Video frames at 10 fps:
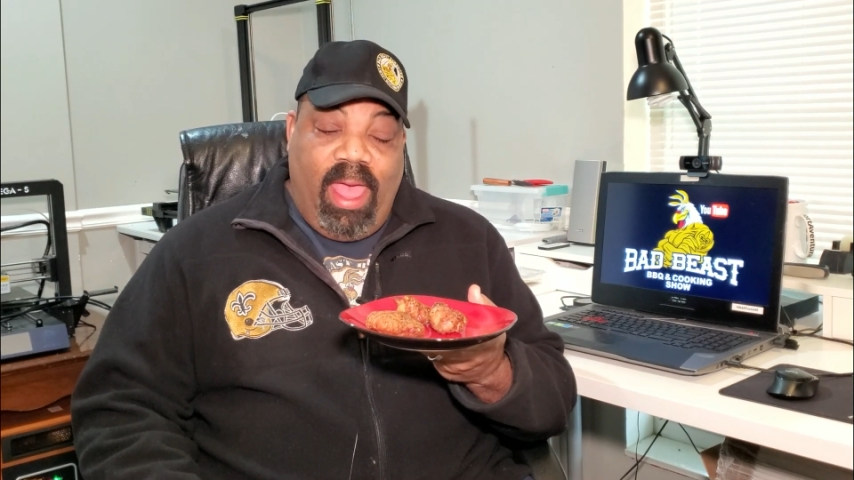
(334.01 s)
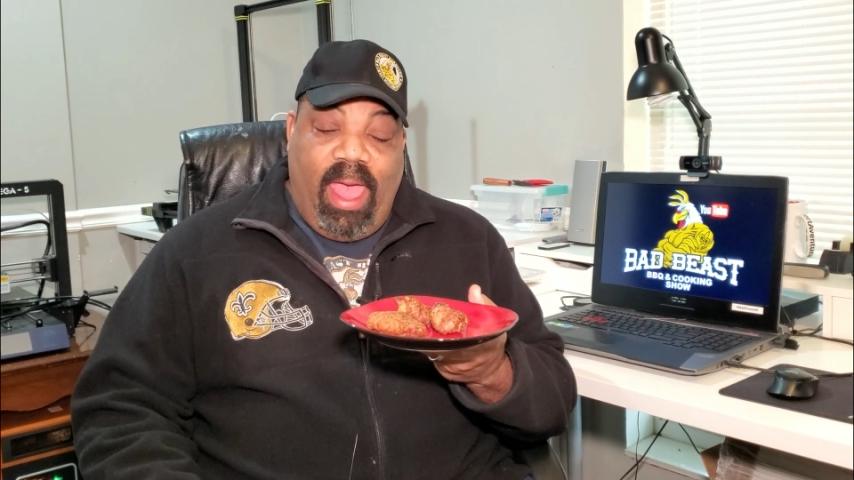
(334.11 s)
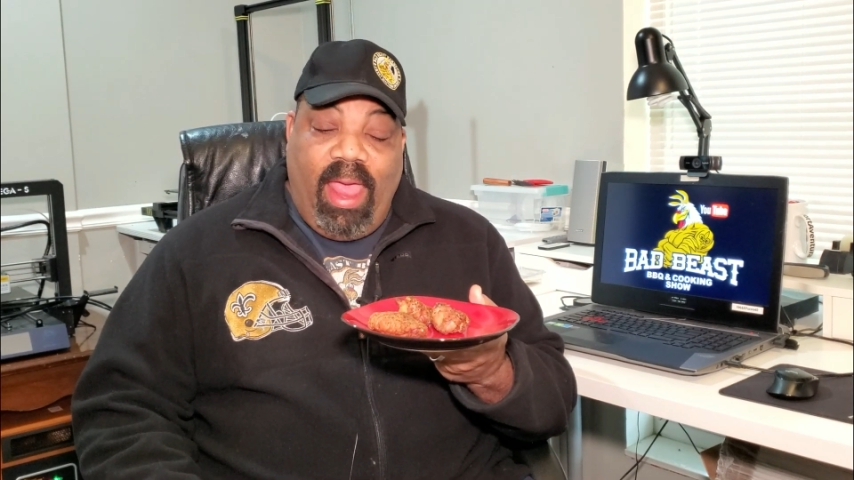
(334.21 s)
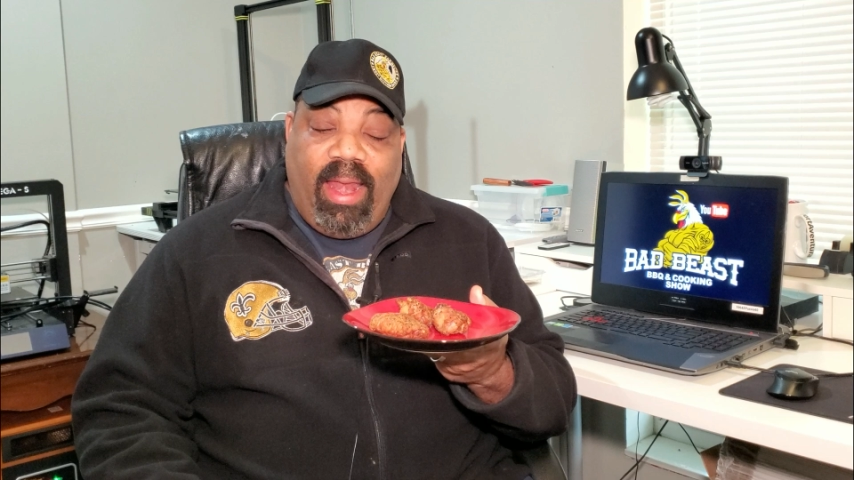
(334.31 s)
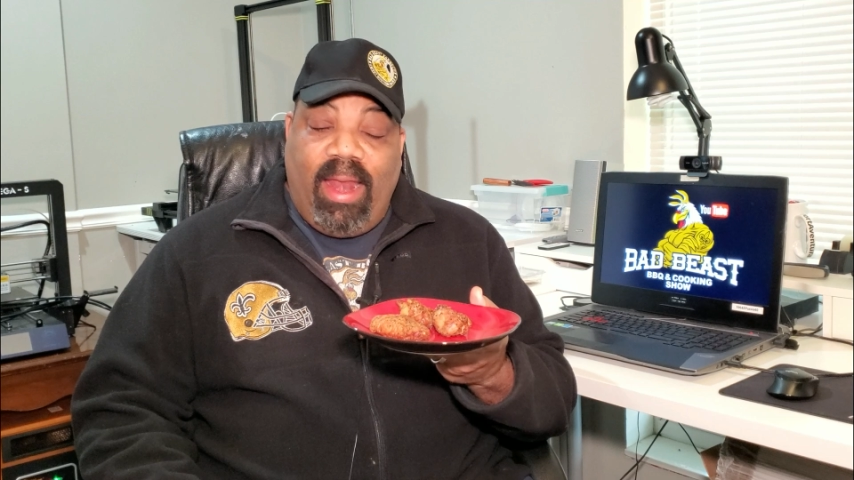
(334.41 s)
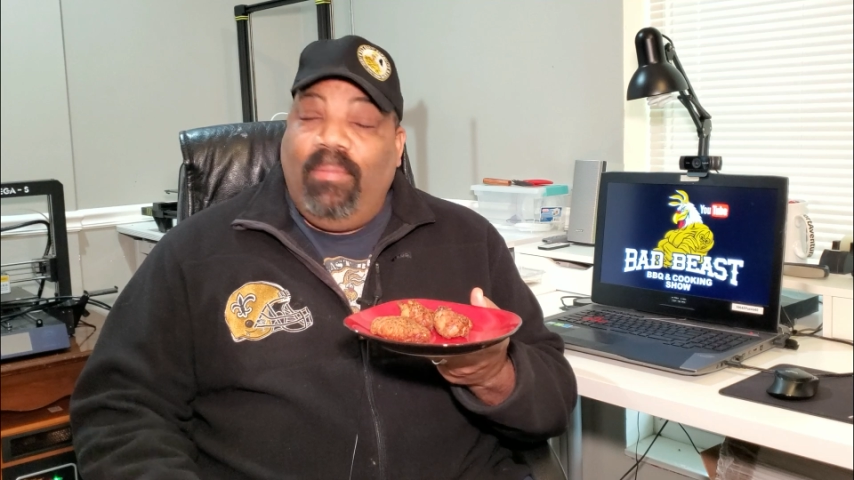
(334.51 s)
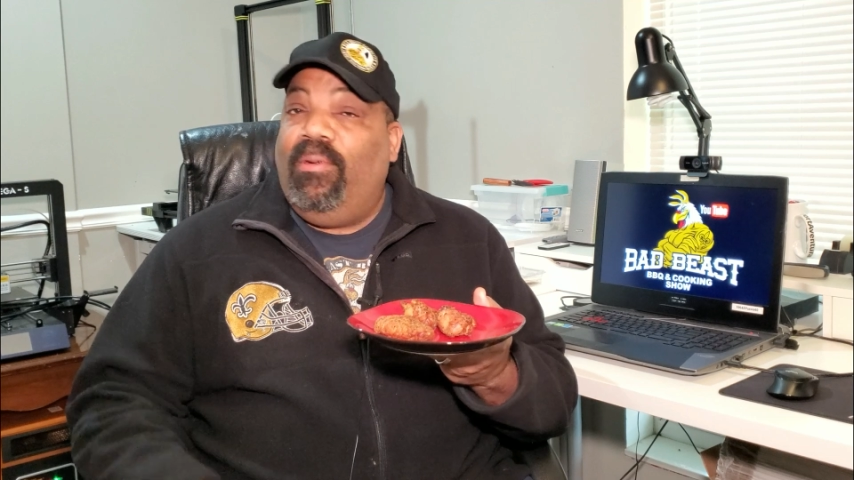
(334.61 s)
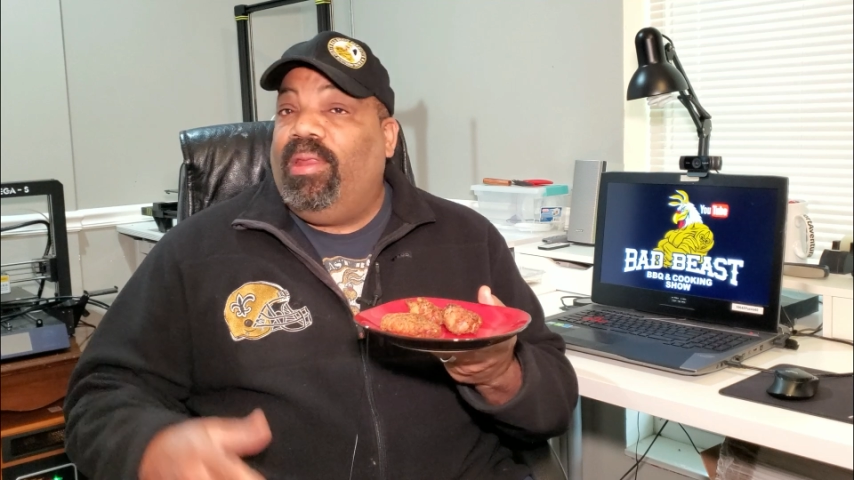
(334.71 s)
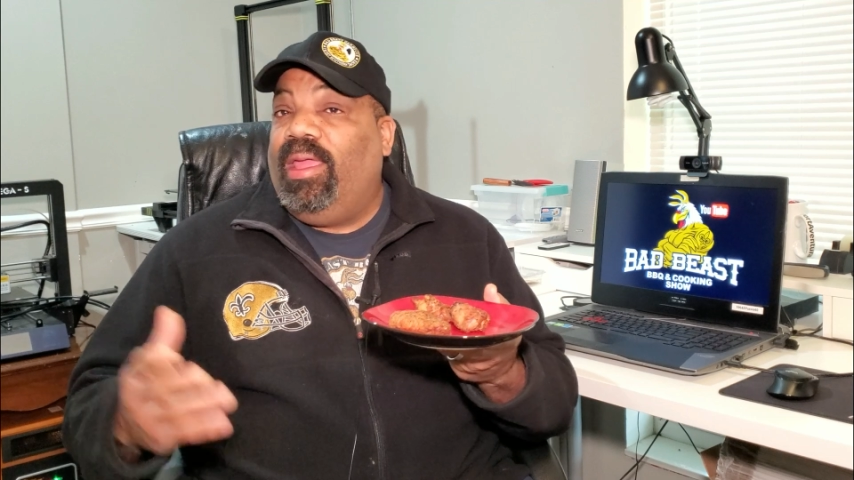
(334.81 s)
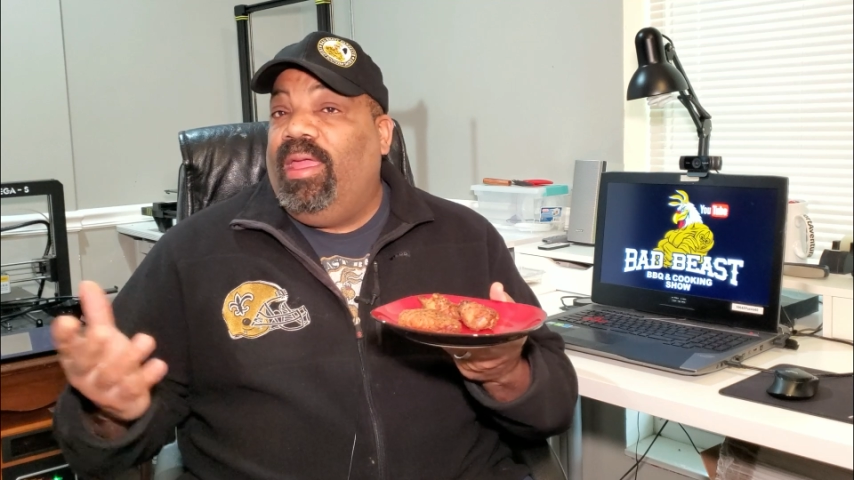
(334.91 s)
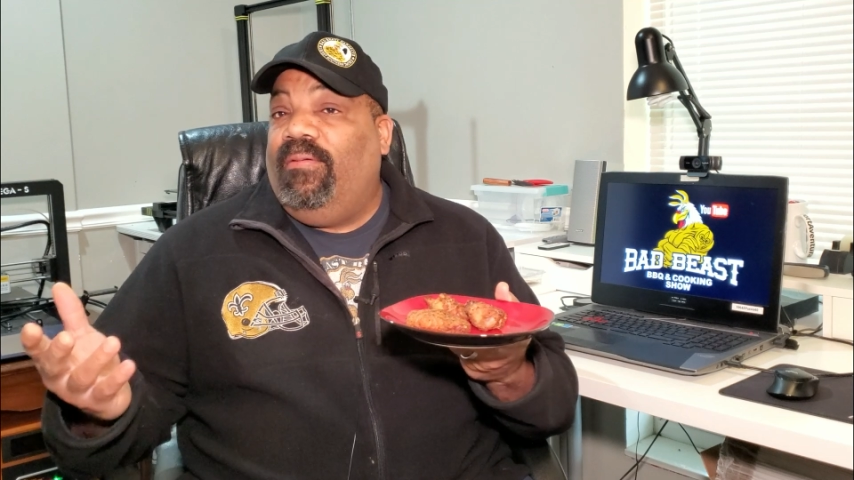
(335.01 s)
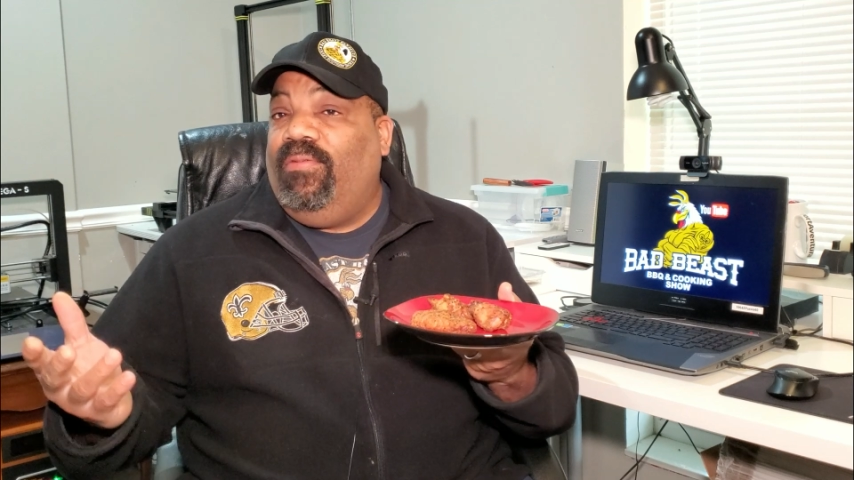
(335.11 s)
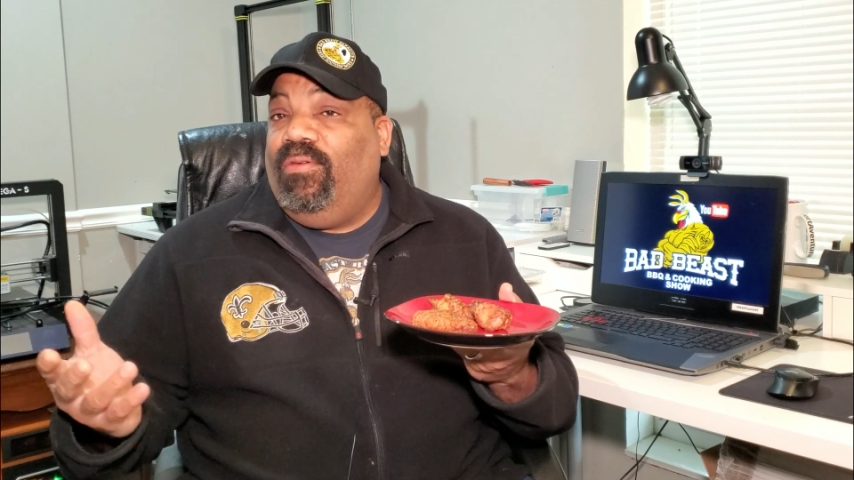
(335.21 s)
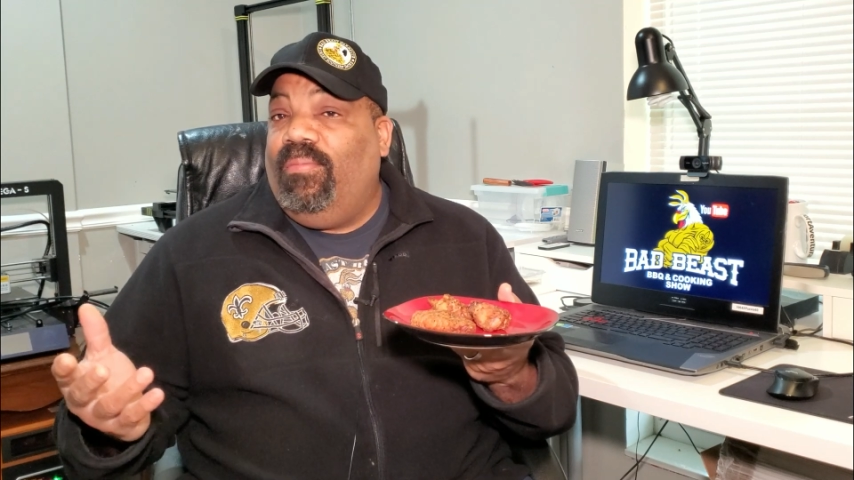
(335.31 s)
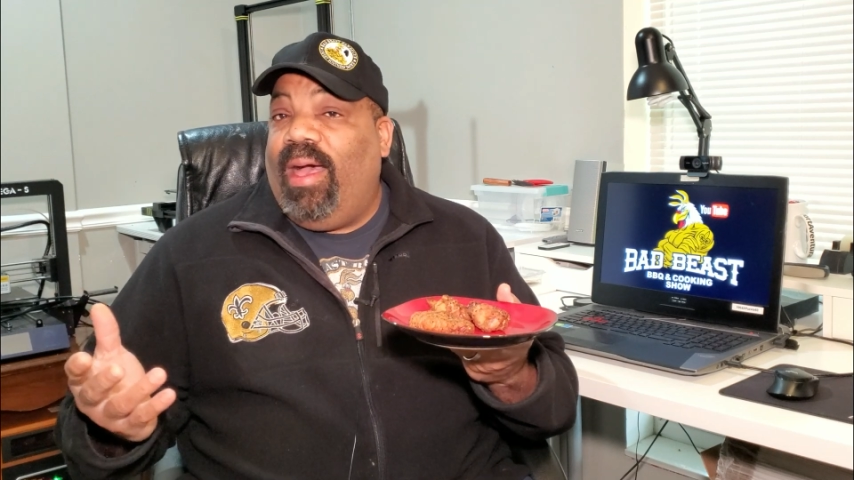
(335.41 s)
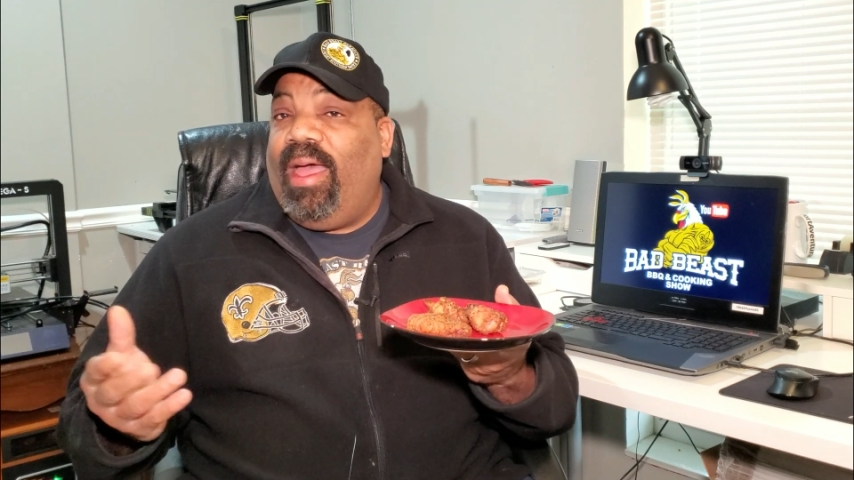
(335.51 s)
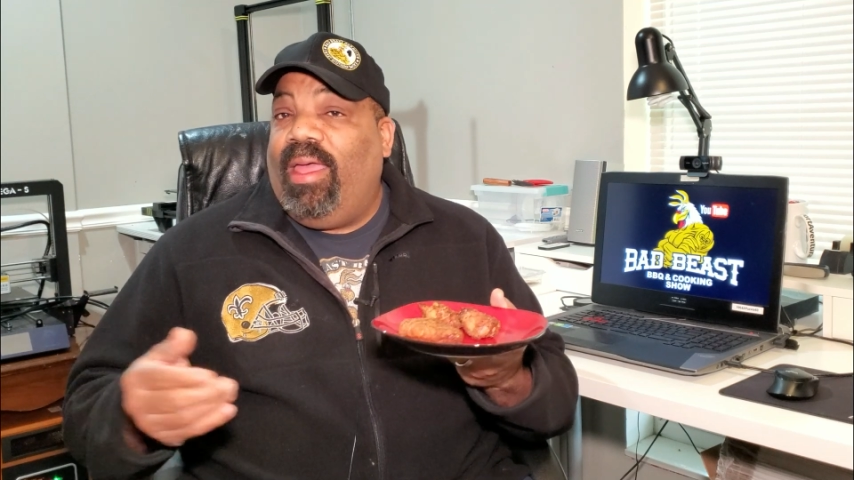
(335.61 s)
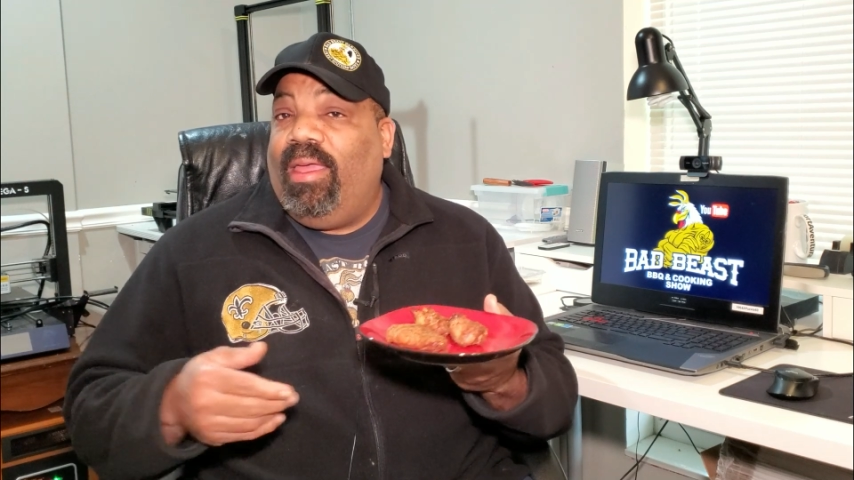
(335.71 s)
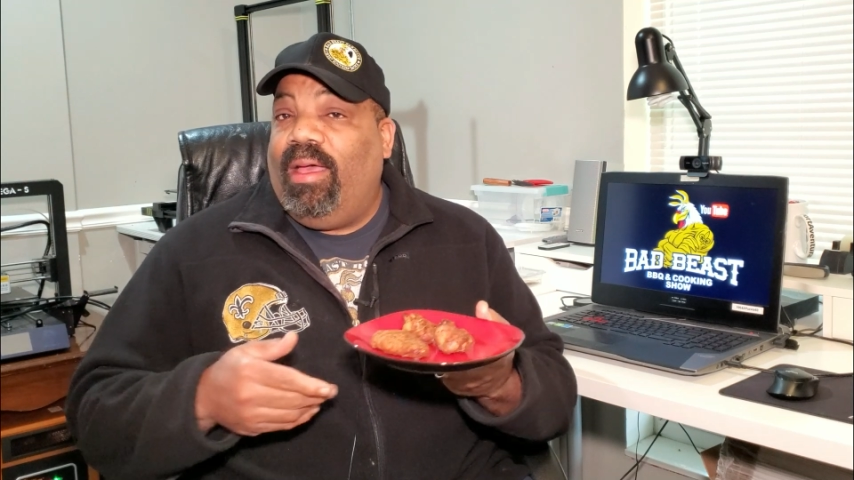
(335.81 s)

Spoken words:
And then I'm gonna give you my